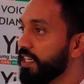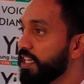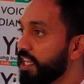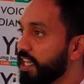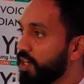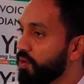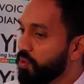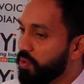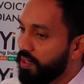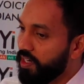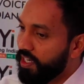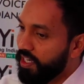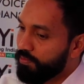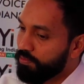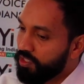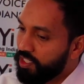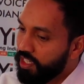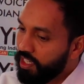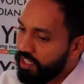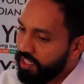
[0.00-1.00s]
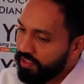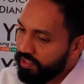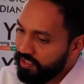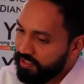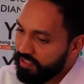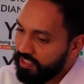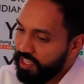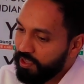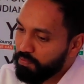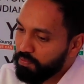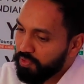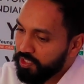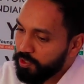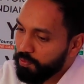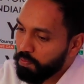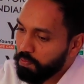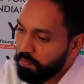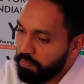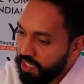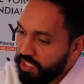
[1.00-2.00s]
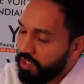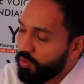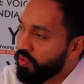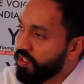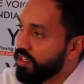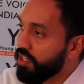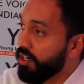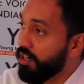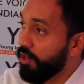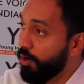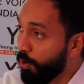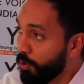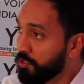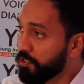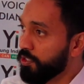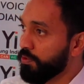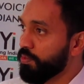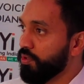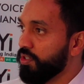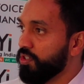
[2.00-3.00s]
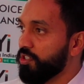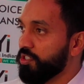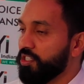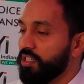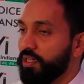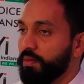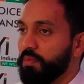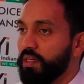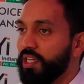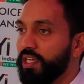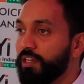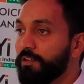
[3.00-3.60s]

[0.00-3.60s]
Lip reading: Now, I'm taking the same perspective in entrepreneurship,